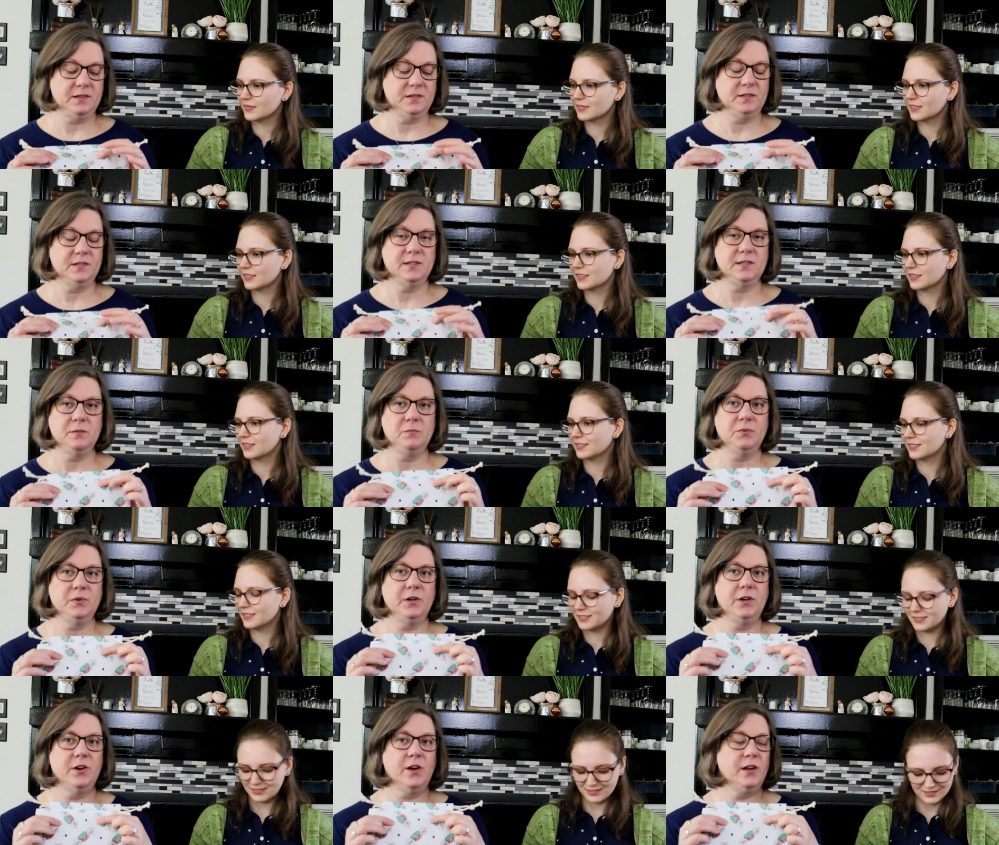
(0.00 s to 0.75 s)
Speaker 1: buttons
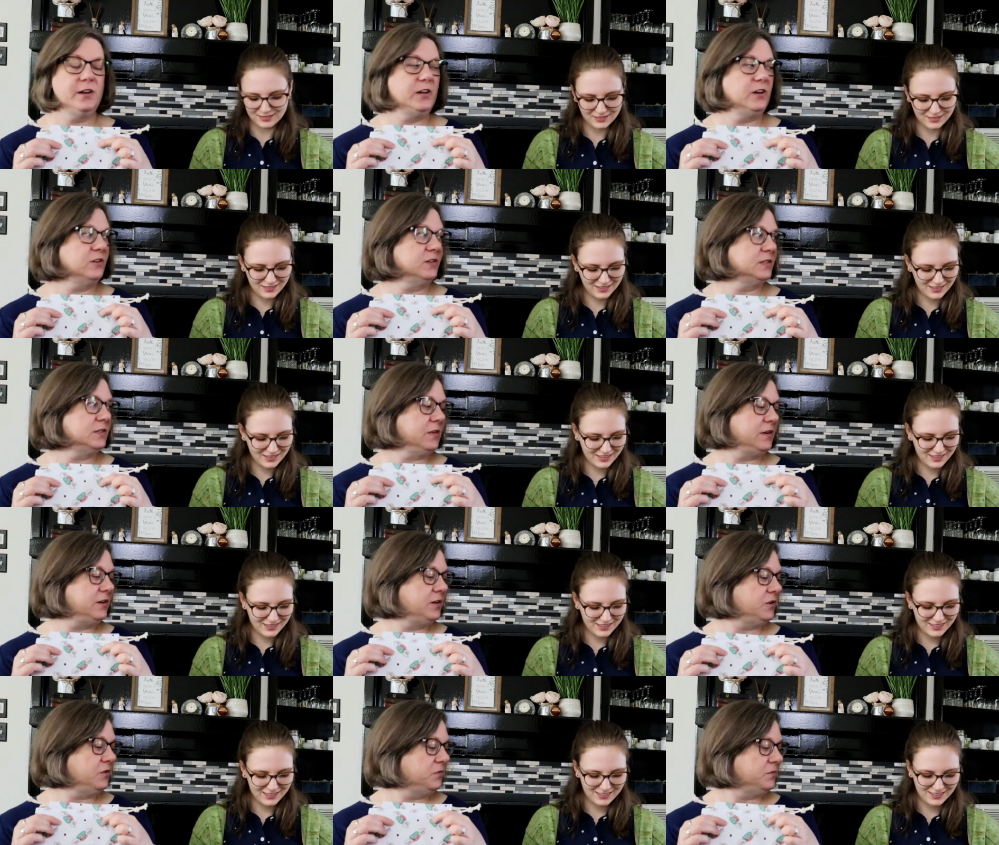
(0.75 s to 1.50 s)
and put it on here so
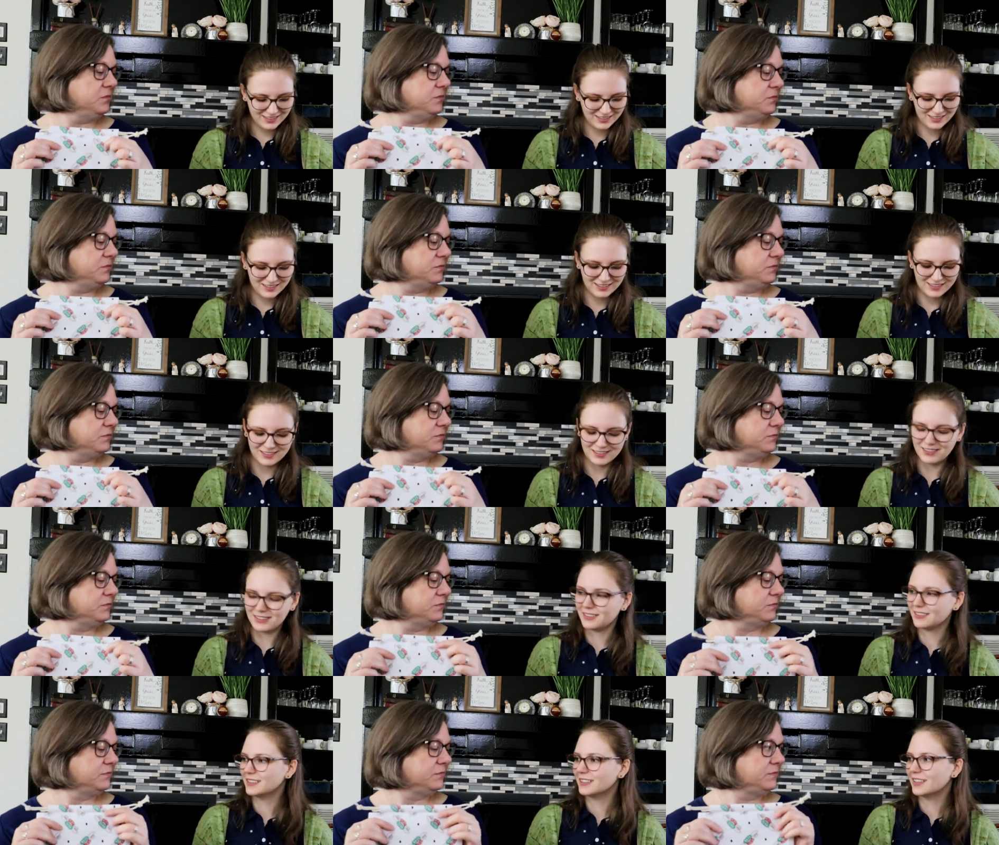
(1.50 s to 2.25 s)
I know
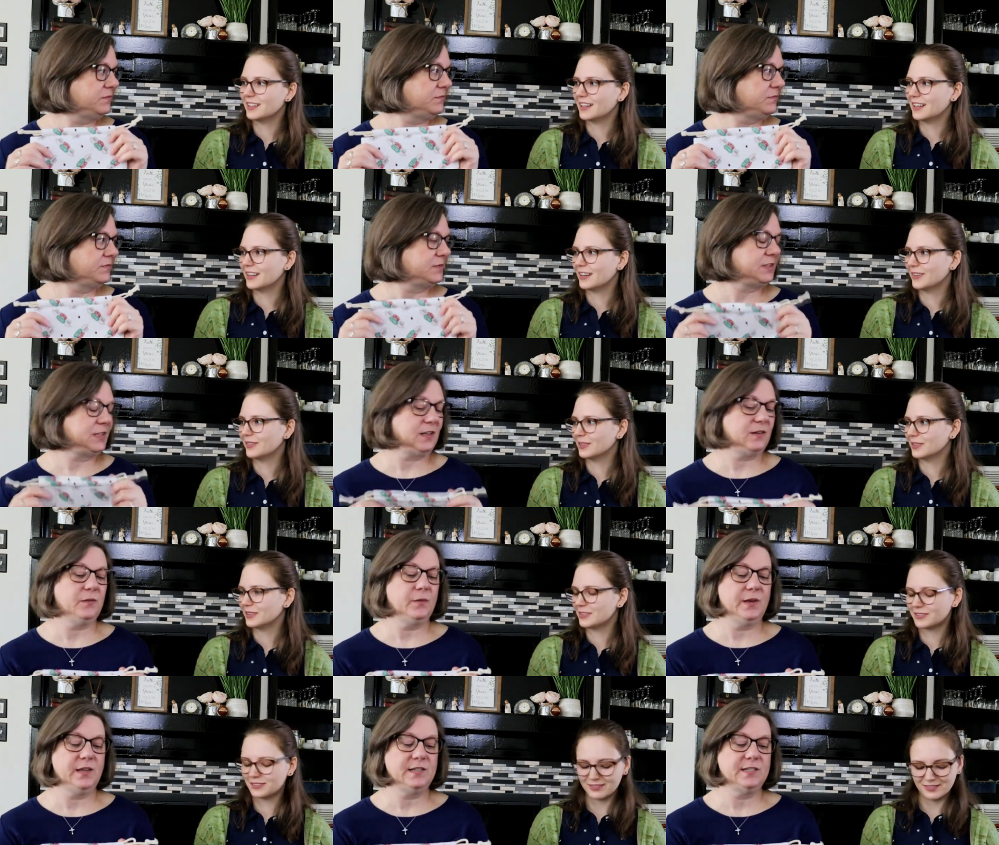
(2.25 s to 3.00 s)
yeah.
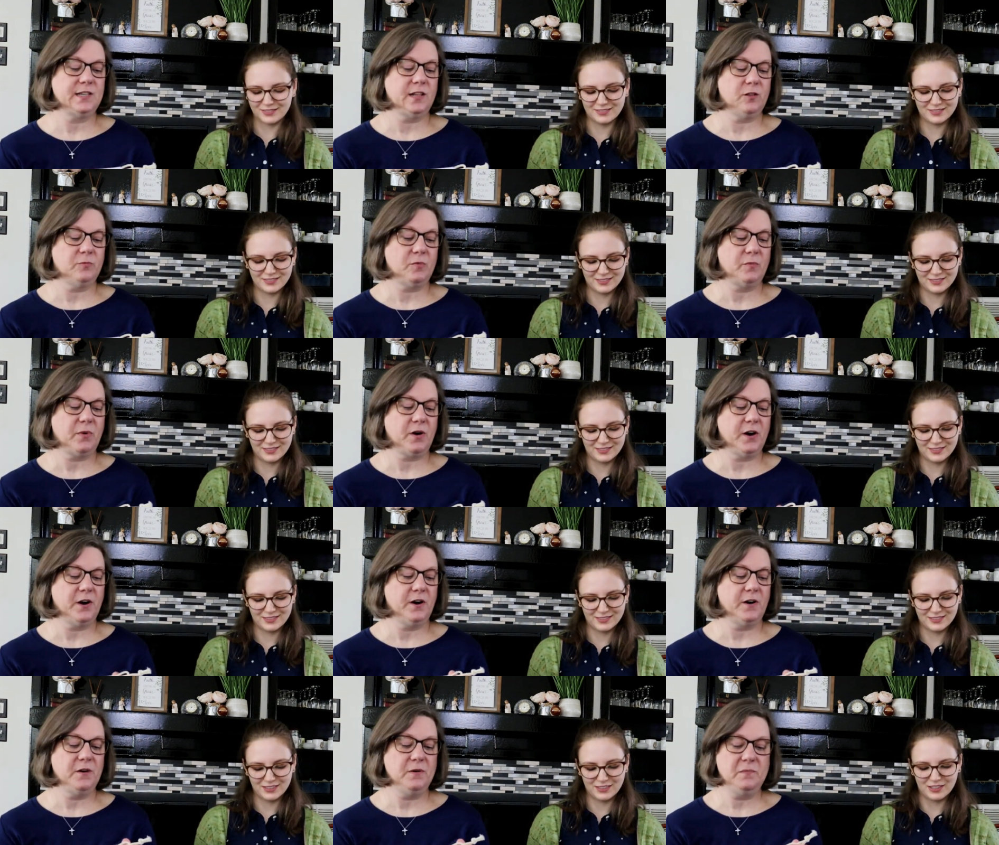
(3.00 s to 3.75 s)
So we can tell them
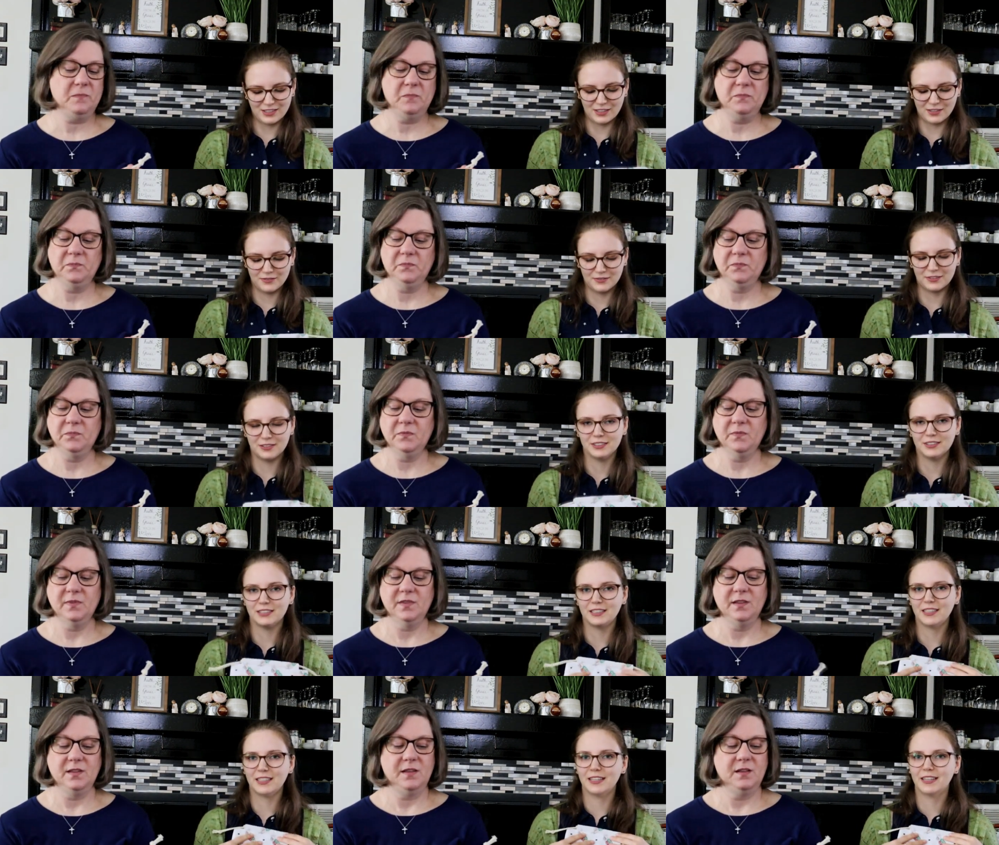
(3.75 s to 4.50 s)
apart.
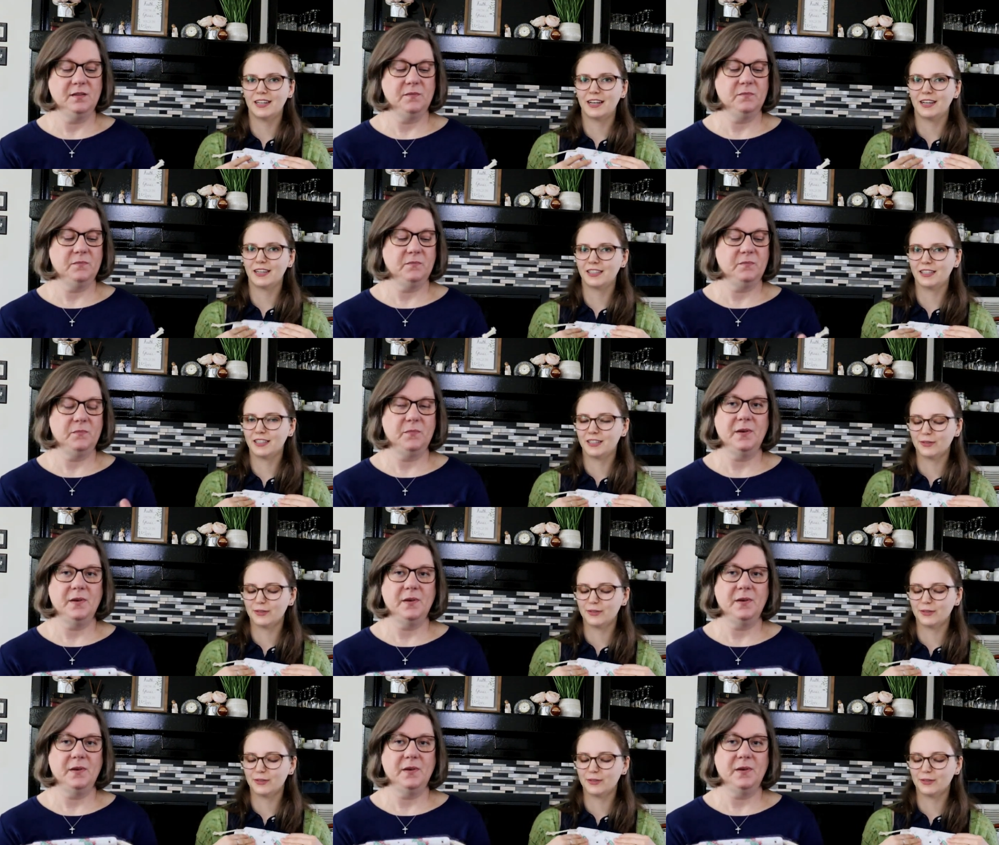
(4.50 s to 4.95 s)
Definitely. And I